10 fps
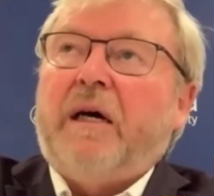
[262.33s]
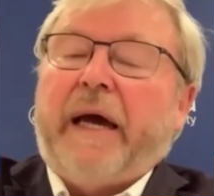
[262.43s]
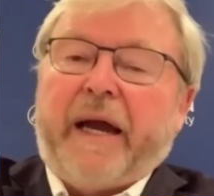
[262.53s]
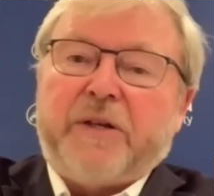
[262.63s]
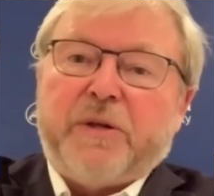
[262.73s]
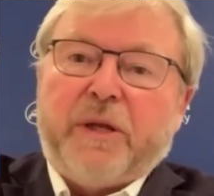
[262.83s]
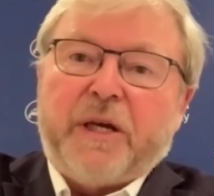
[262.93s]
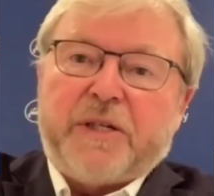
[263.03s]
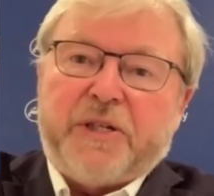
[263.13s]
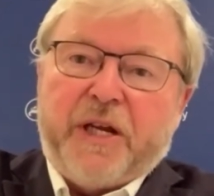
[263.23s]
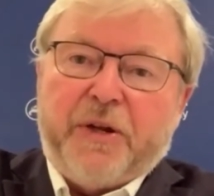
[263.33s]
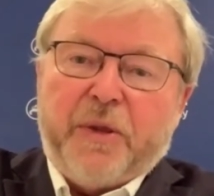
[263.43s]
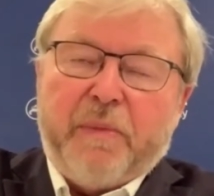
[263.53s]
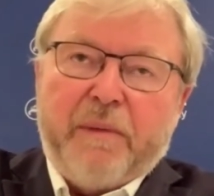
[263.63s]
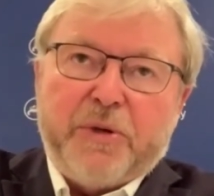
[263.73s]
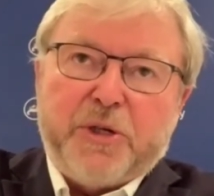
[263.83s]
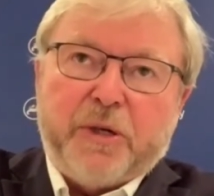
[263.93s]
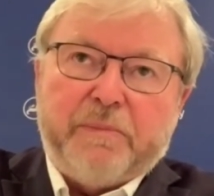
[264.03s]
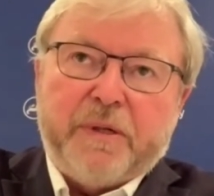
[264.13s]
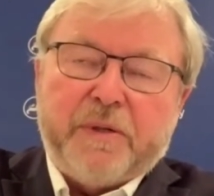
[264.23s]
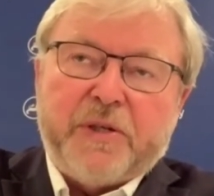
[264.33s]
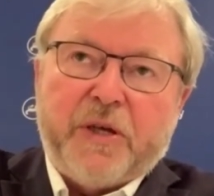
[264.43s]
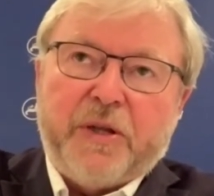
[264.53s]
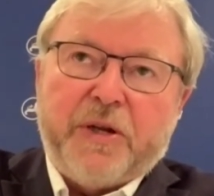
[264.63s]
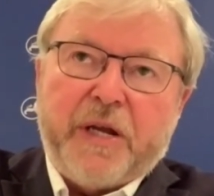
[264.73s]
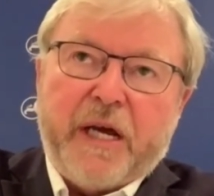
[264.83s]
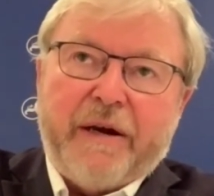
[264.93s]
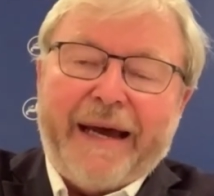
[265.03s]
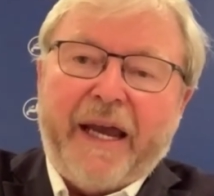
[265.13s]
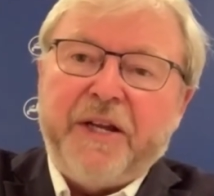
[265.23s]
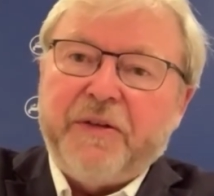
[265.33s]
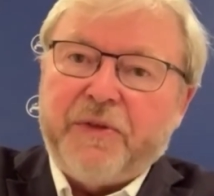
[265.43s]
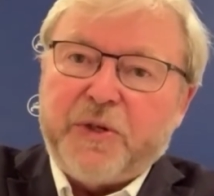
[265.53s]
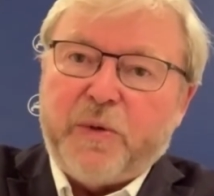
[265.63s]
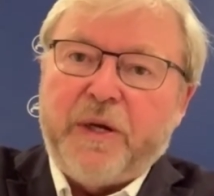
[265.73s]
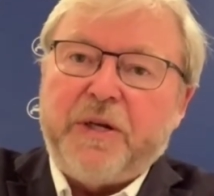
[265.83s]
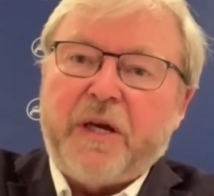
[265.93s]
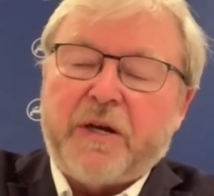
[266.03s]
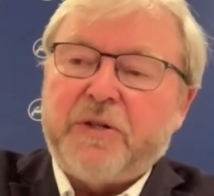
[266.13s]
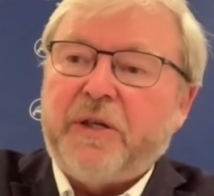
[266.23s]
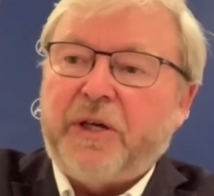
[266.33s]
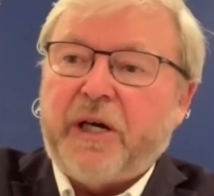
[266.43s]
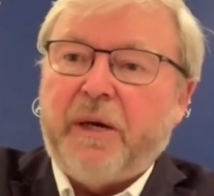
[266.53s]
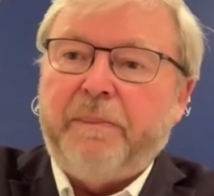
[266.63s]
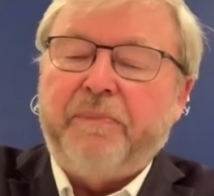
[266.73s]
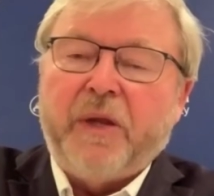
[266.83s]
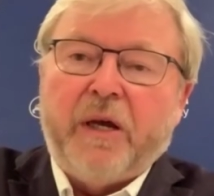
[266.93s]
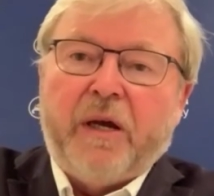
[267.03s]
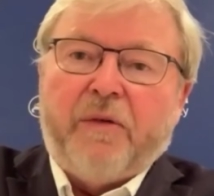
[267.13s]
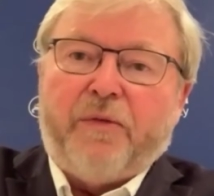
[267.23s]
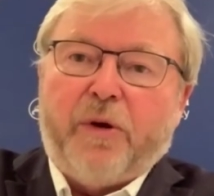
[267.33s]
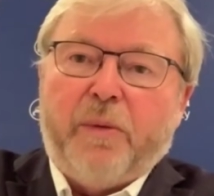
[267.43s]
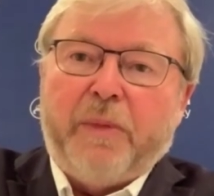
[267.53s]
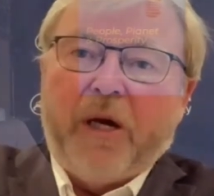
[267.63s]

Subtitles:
actually extended the membership so that now 8 of the 20 actually come from